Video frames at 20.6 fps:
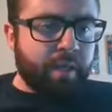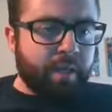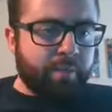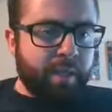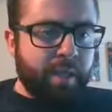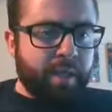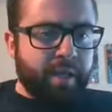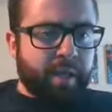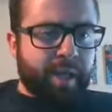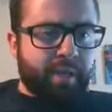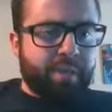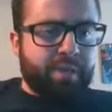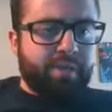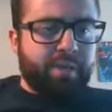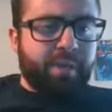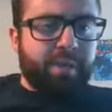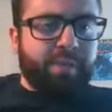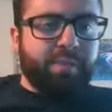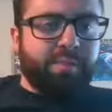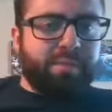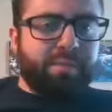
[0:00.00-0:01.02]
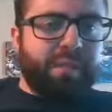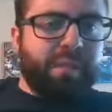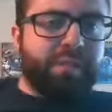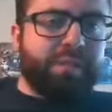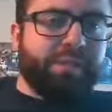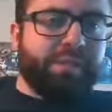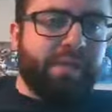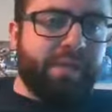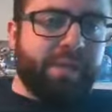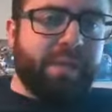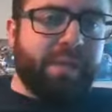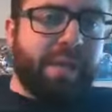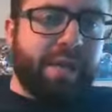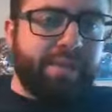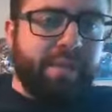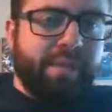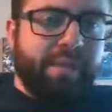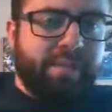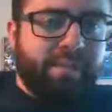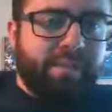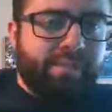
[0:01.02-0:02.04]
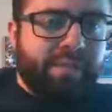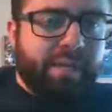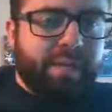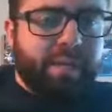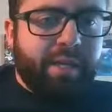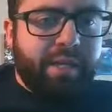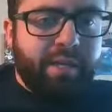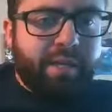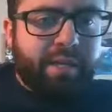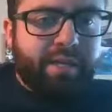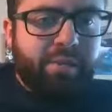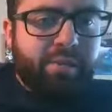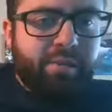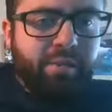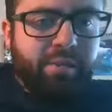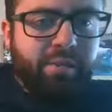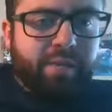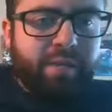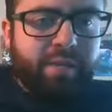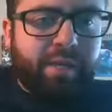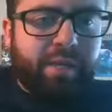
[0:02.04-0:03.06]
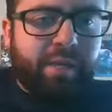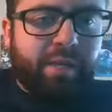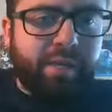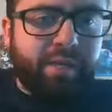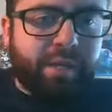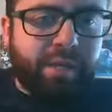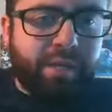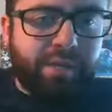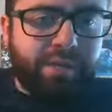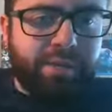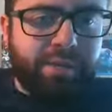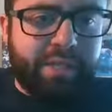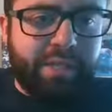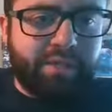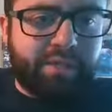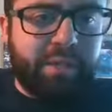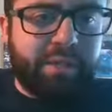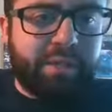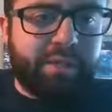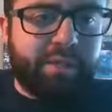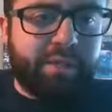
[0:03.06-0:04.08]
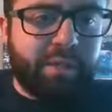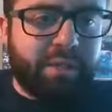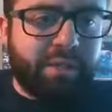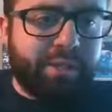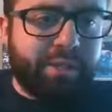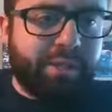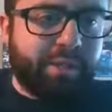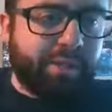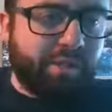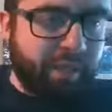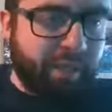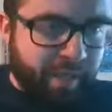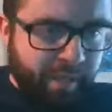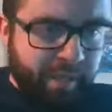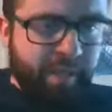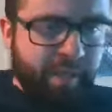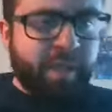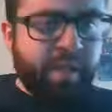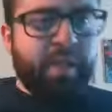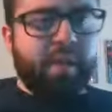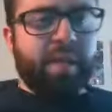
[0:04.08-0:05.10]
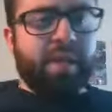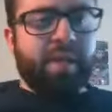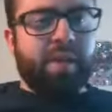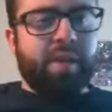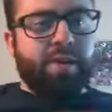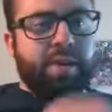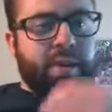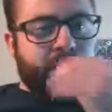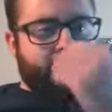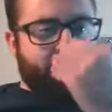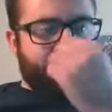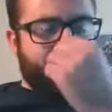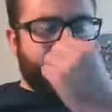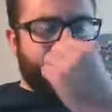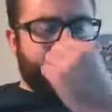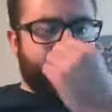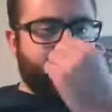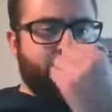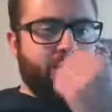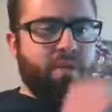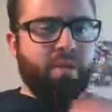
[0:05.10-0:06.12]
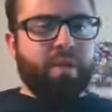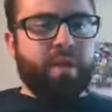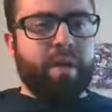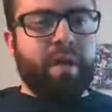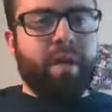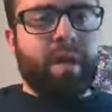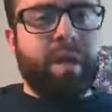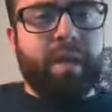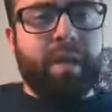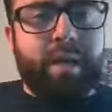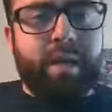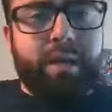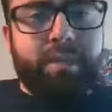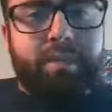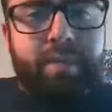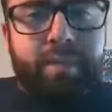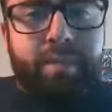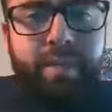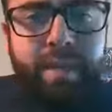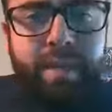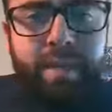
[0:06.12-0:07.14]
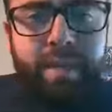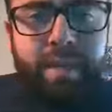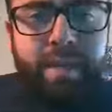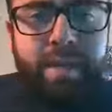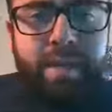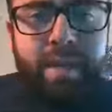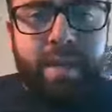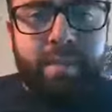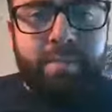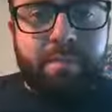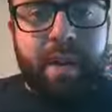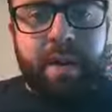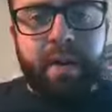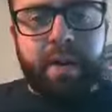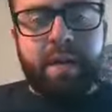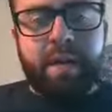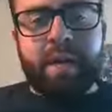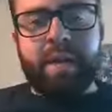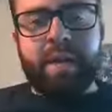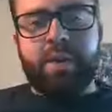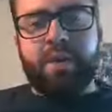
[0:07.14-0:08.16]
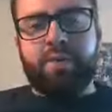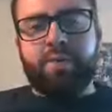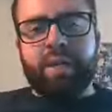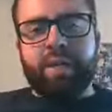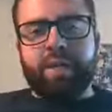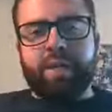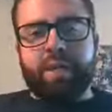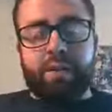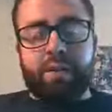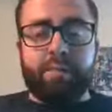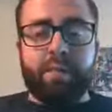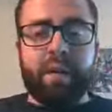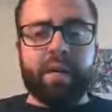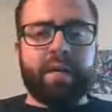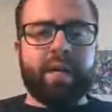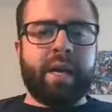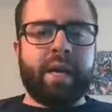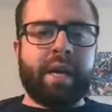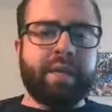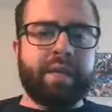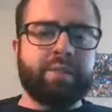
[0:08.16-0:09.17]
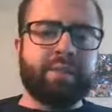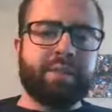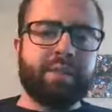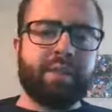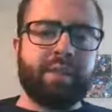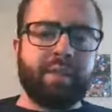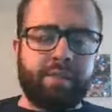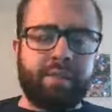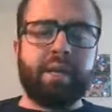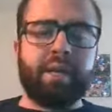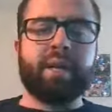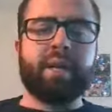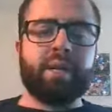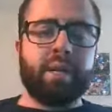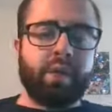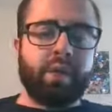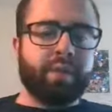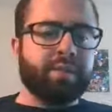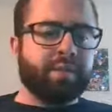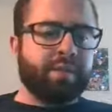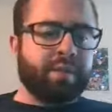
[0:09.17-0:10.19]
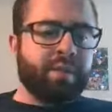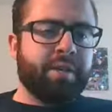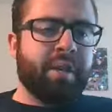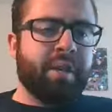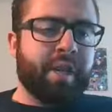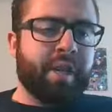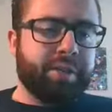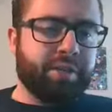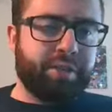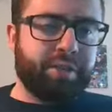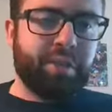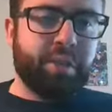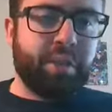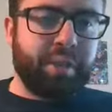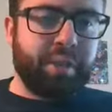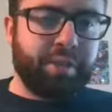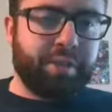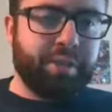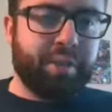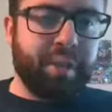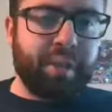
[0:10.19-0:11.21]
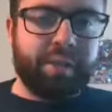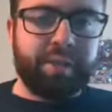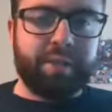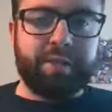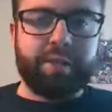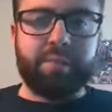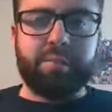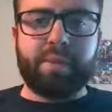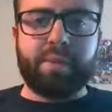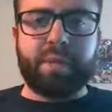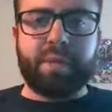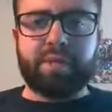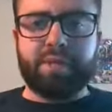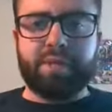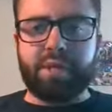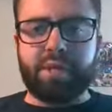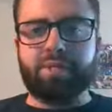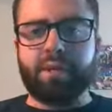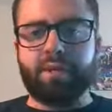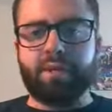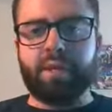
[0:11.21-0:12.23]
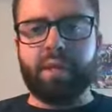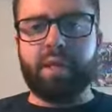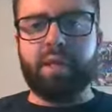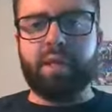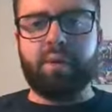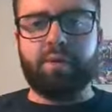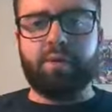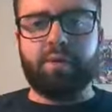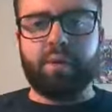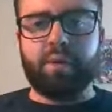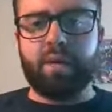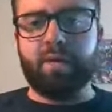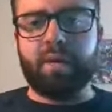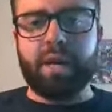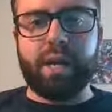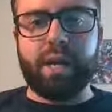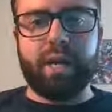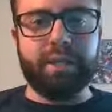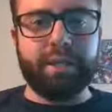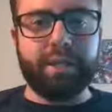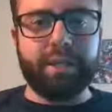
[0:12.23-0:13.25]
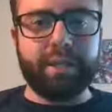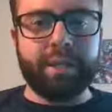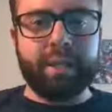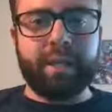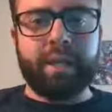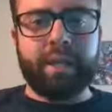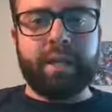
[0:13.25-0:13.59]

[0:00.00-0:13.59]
Megan, how many production planners are in Epcot's America? all the other countries have production planners too. Okay, so uh, America only America has the America Gardens Theater has two production planners, myself and uh, one other colleague,